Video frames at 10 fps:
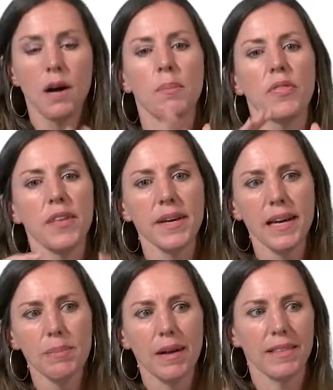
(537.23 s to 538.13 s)
but thinking
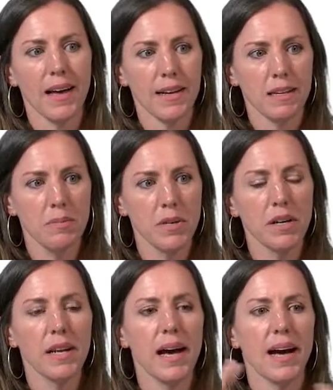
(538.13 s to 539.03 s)
about that
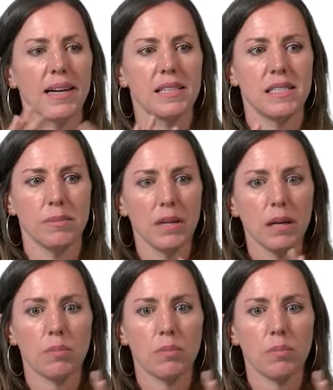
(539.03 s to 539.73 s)
community academic